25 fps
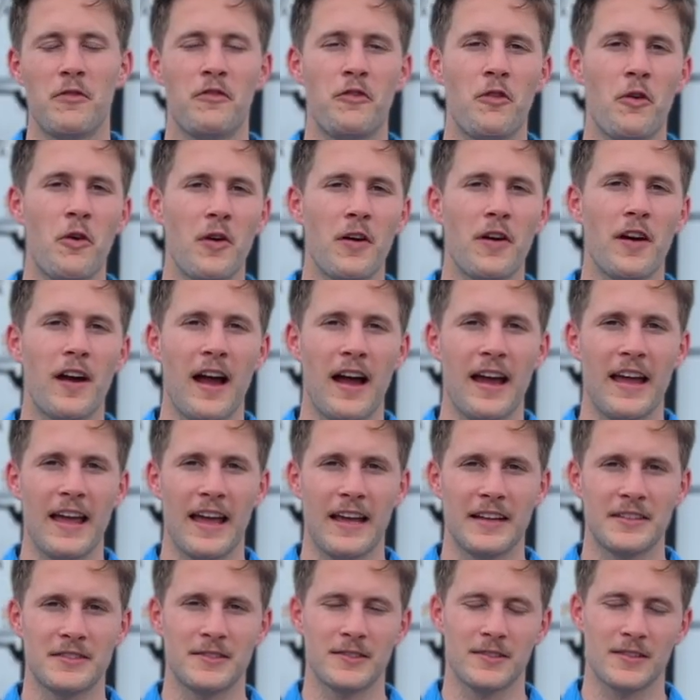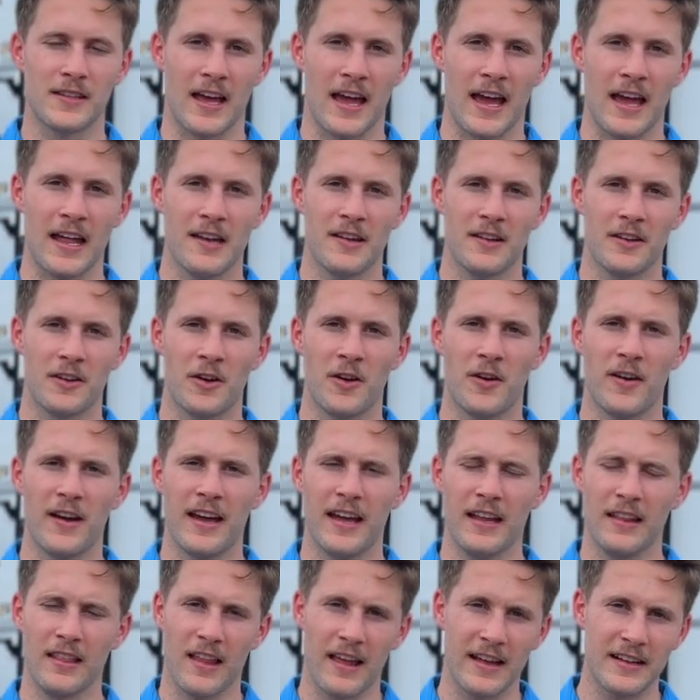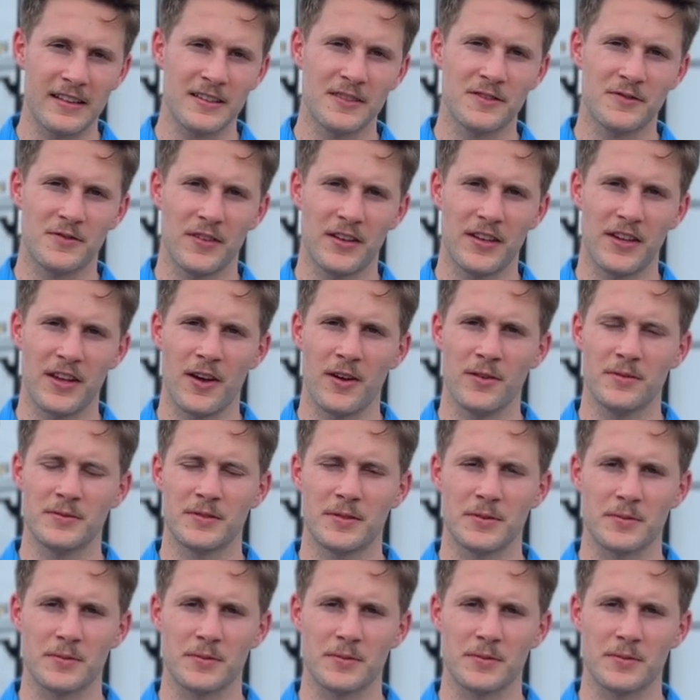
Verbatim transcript: before I answer that, go ahead, like this video,